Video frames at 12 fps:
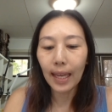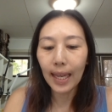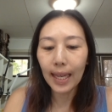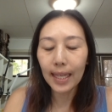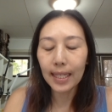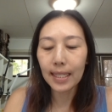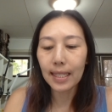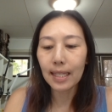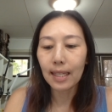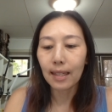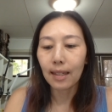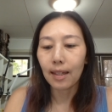and
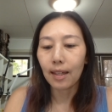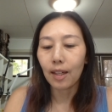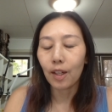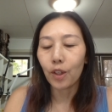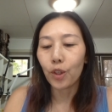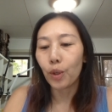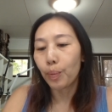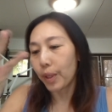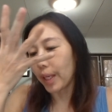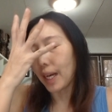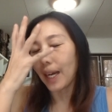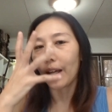you're
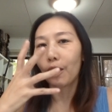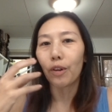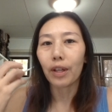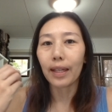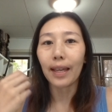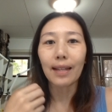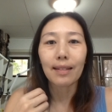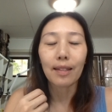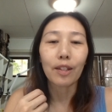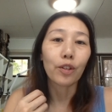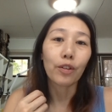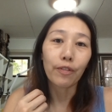putting hyaluronic
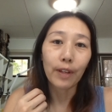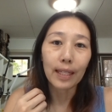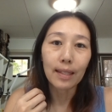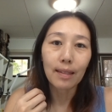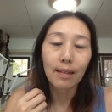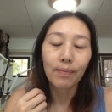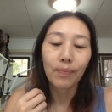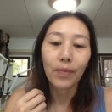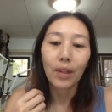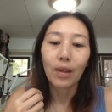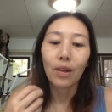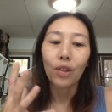acid in your face.
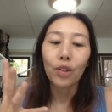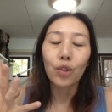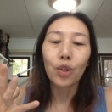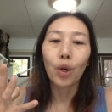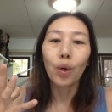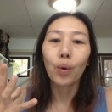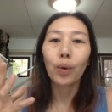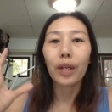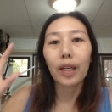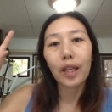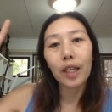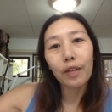So
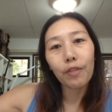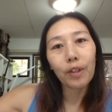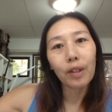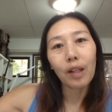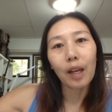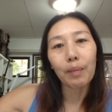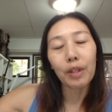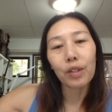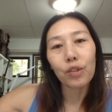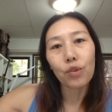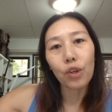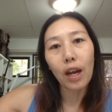if the climate
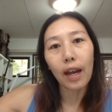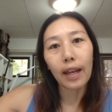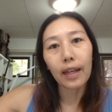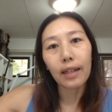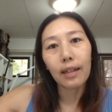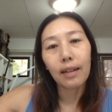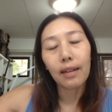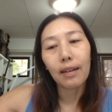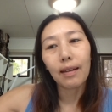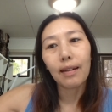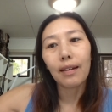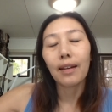is dry,
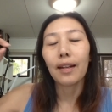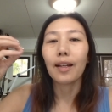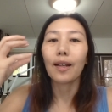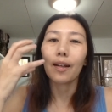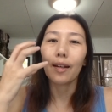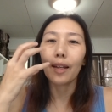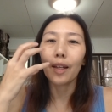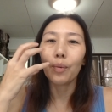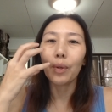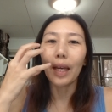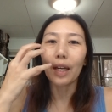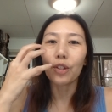it
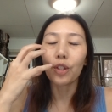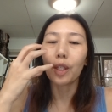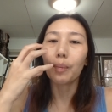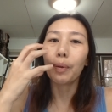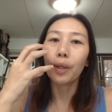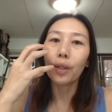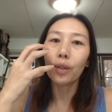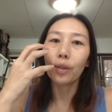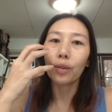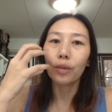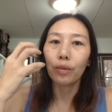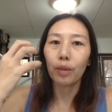will actually
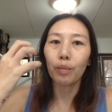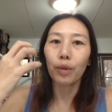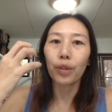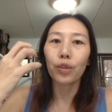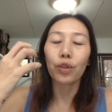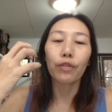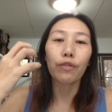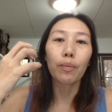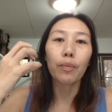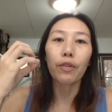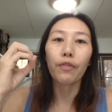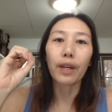pull the moisture
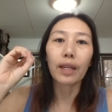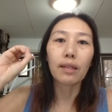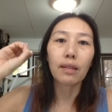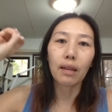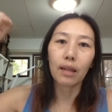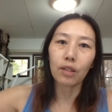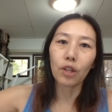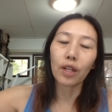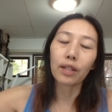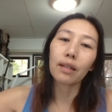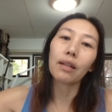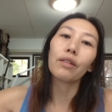from your face and
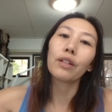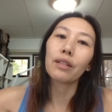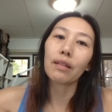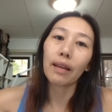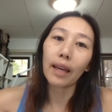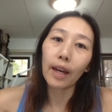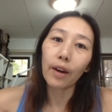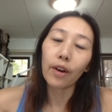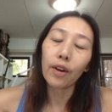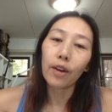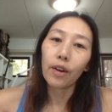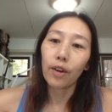toss it out into the
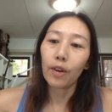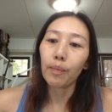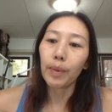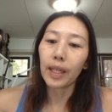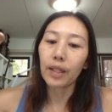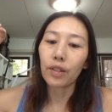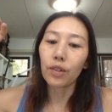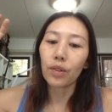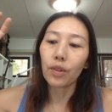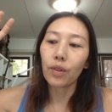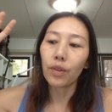air because